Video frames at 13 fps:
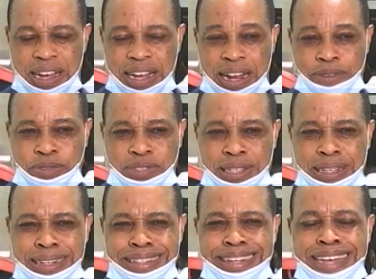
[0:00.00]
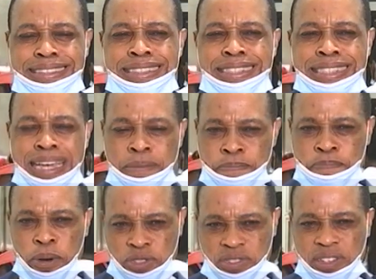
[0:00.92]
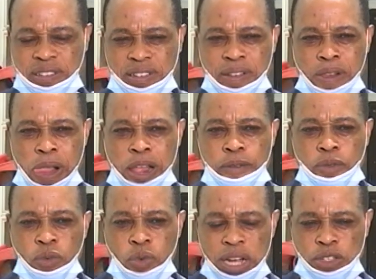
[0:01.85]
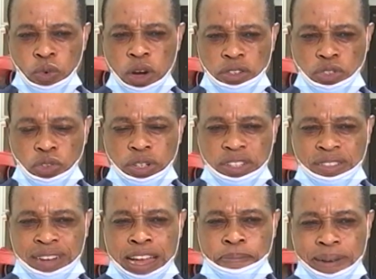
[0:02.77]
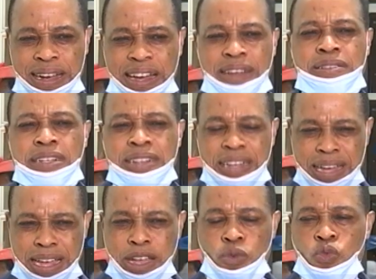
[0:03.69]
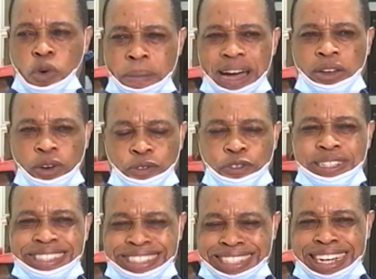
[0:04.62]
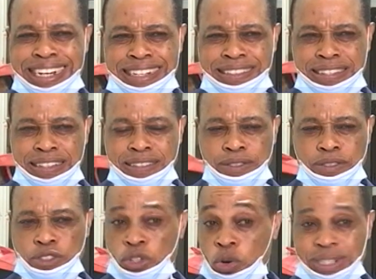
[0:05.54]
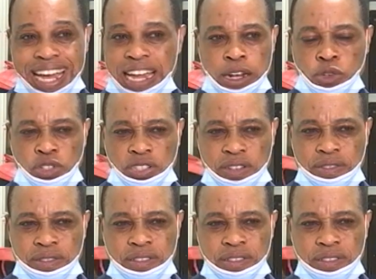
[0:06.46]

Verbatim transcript: And I've seen the same person. When you want to describe her, a woman of integrity, no dilution.